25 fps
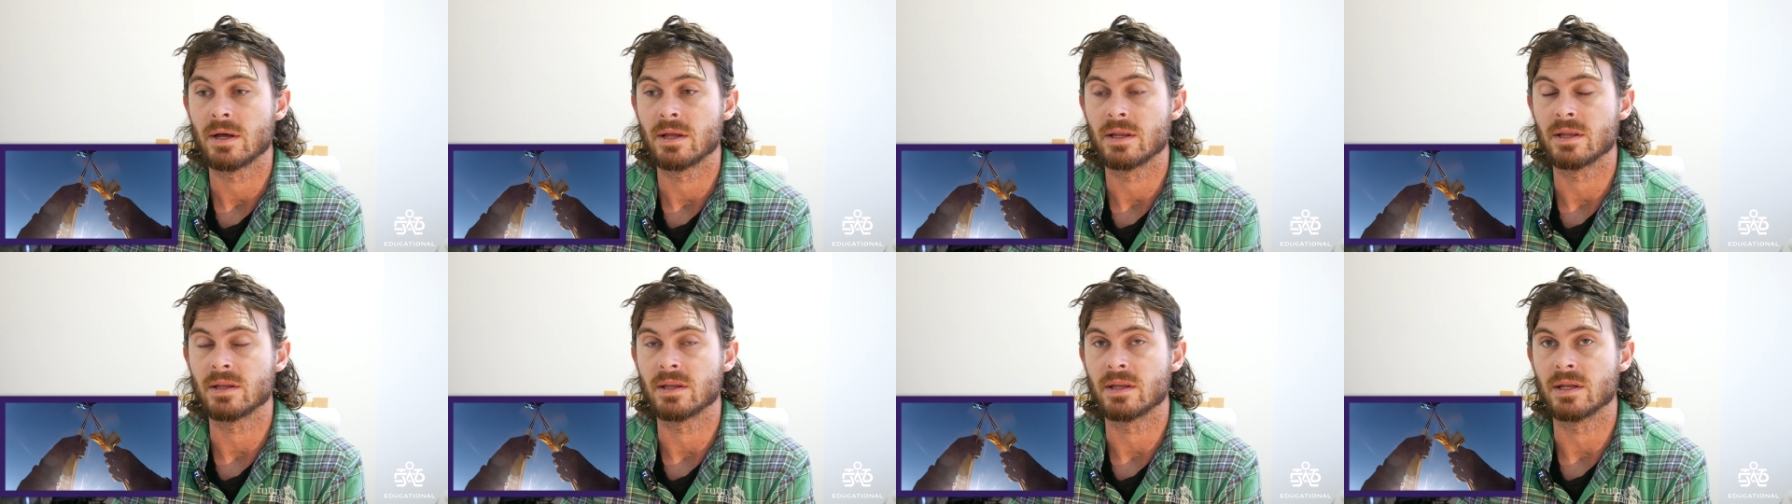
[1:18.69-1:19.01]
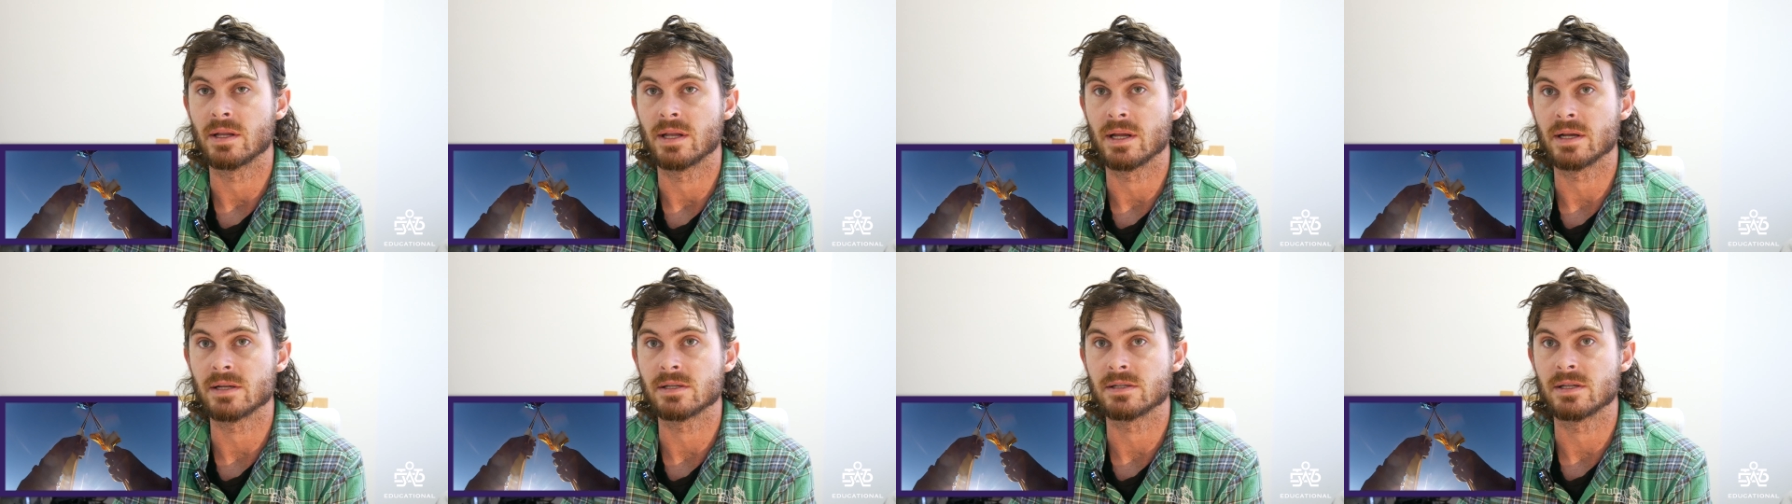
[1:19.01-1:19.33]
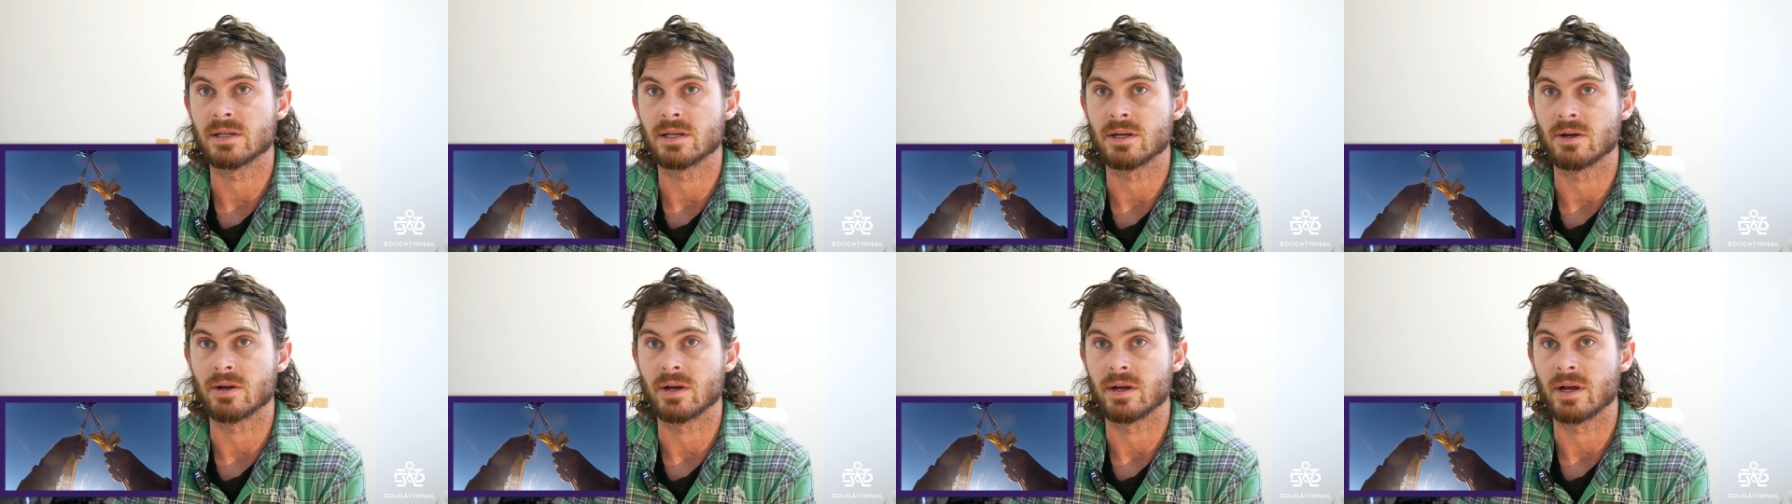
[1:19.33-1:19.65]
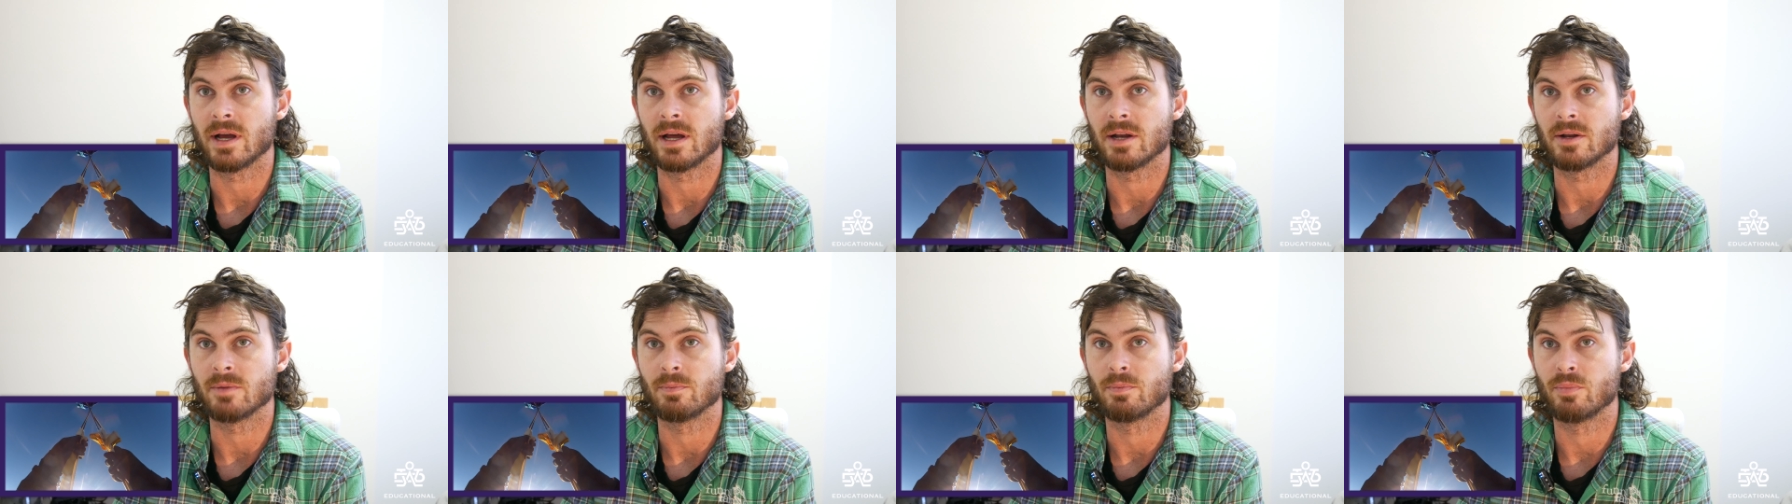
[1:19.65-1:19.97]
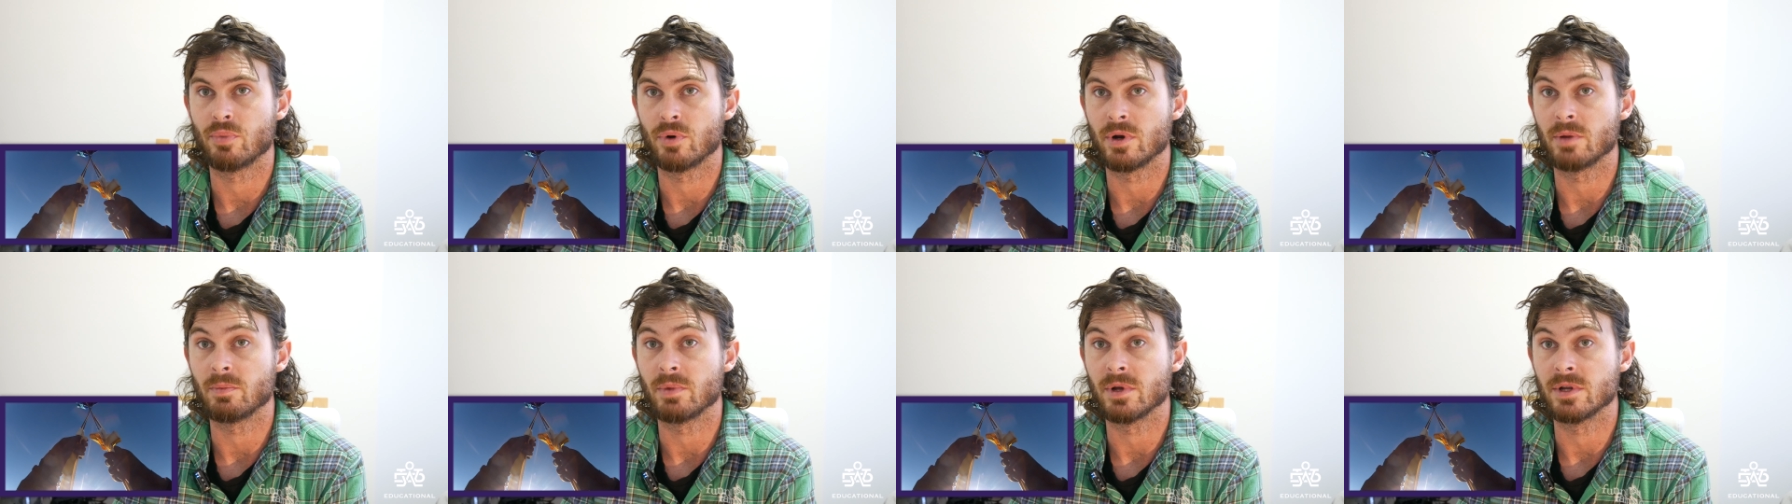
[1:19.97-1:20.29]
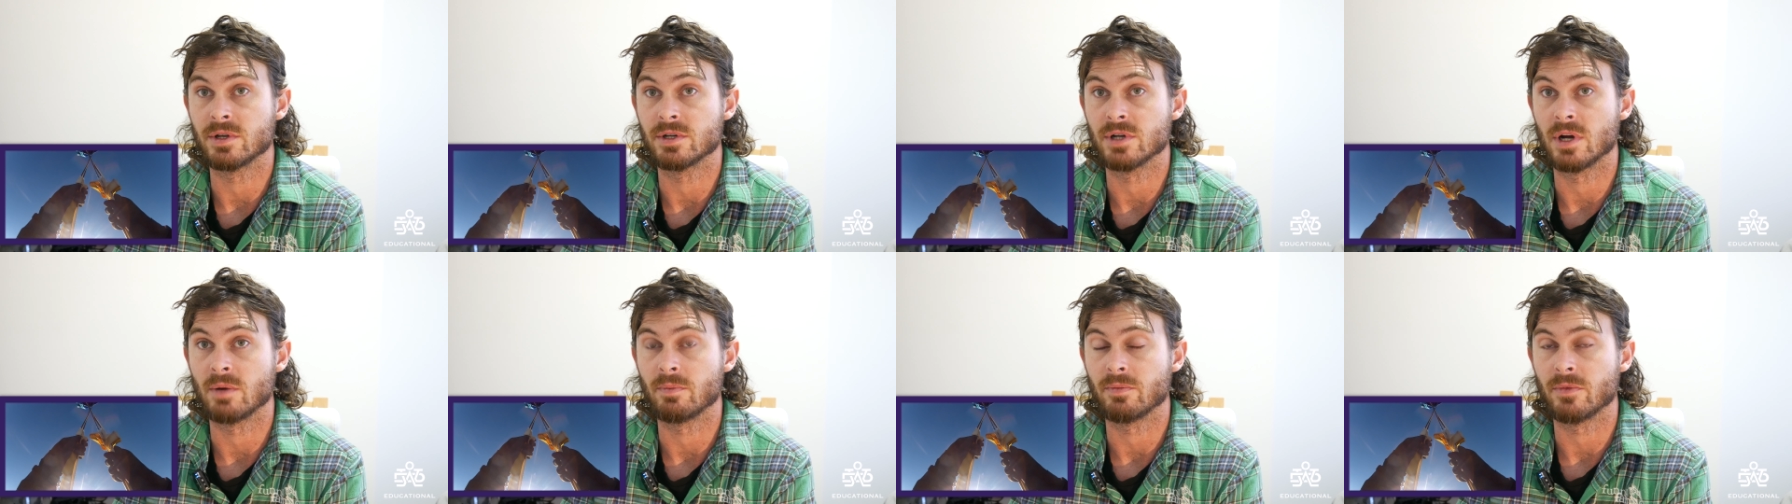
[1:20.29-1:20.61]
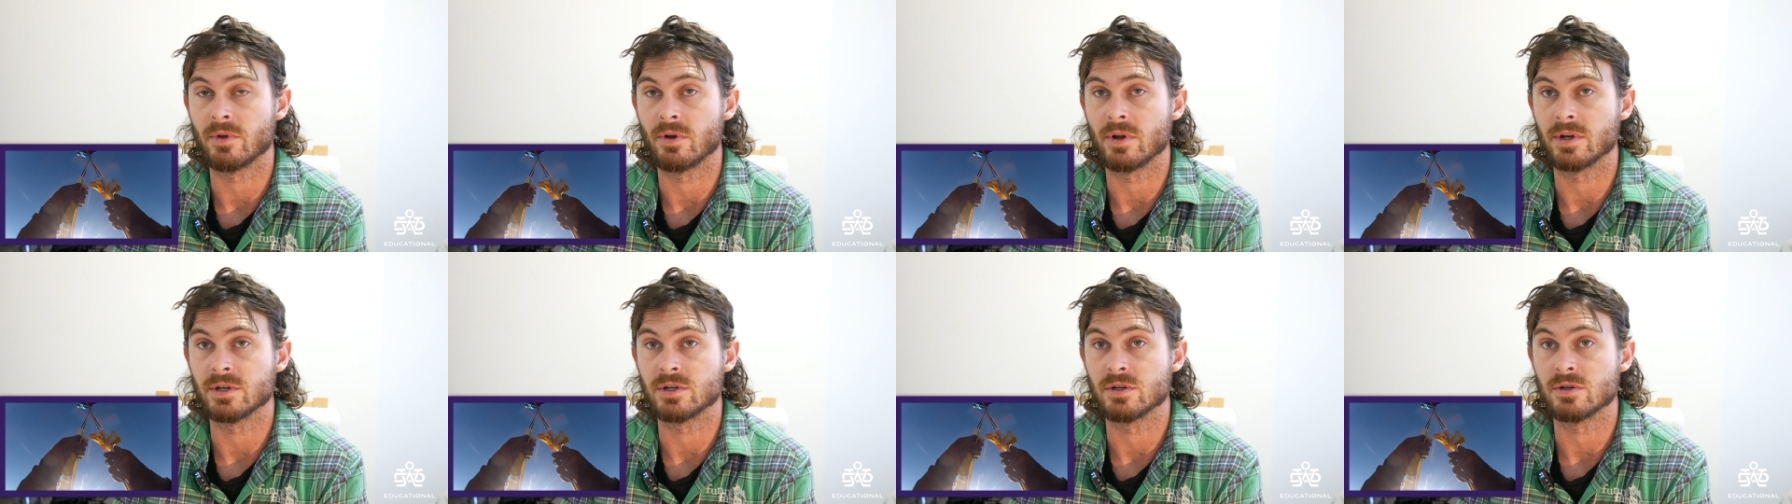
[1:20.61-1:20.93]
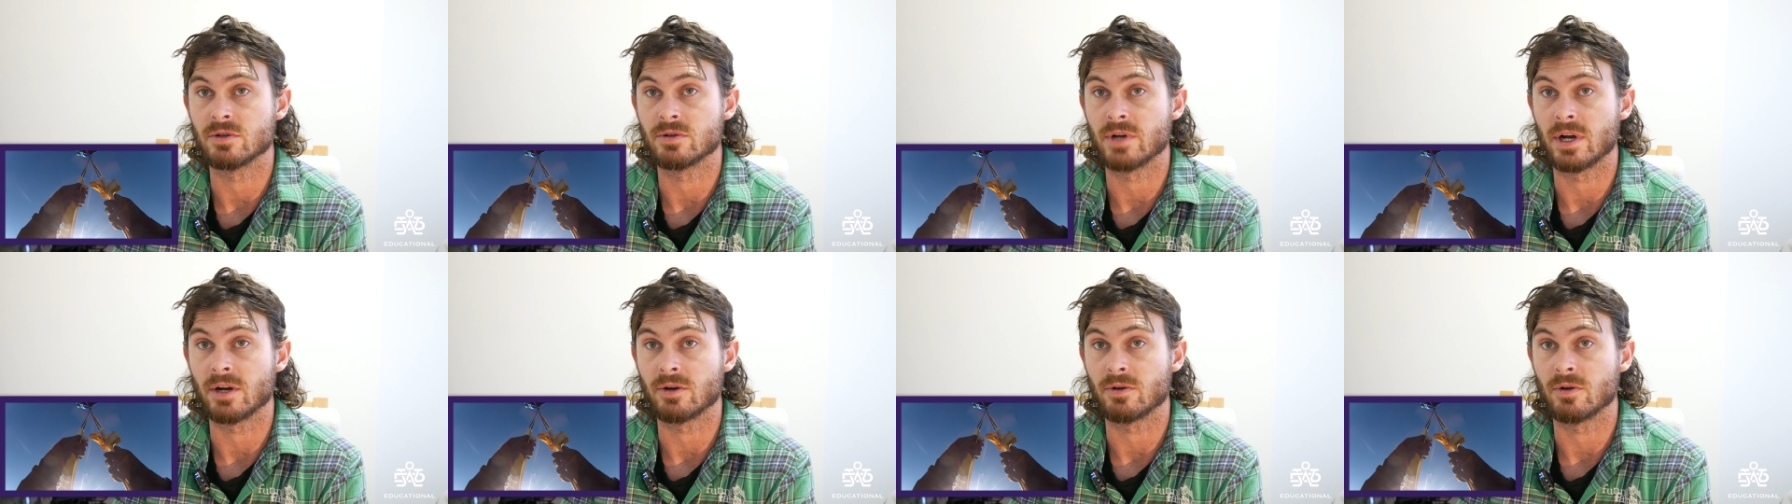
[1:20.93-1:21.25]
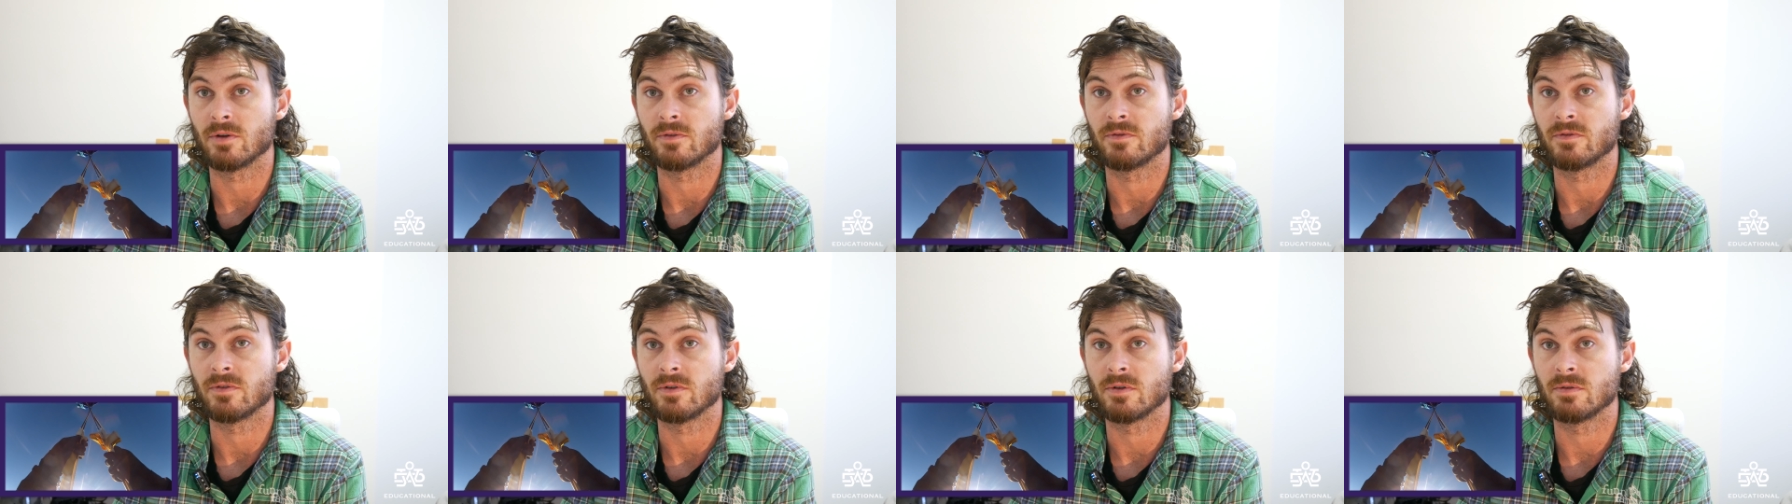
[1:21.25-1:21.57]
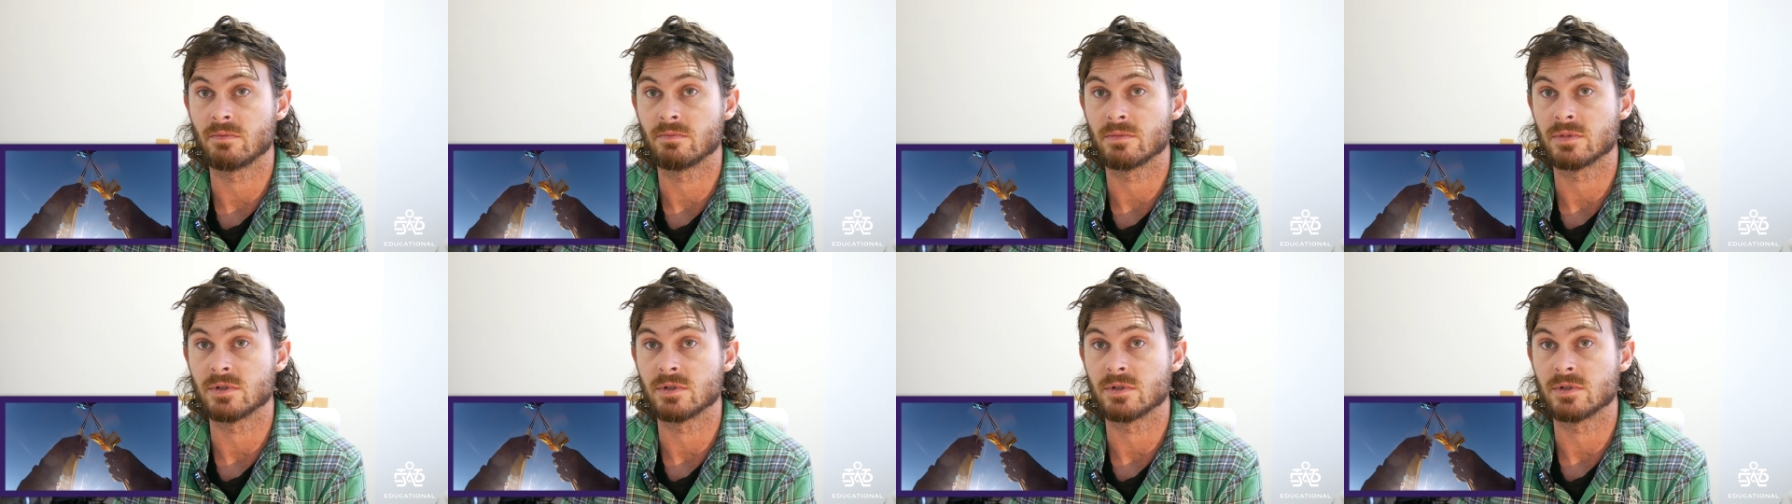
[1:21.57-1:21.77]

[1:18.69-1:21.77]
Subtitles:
The next thing, I had a pretty big jump that I just tracked off from.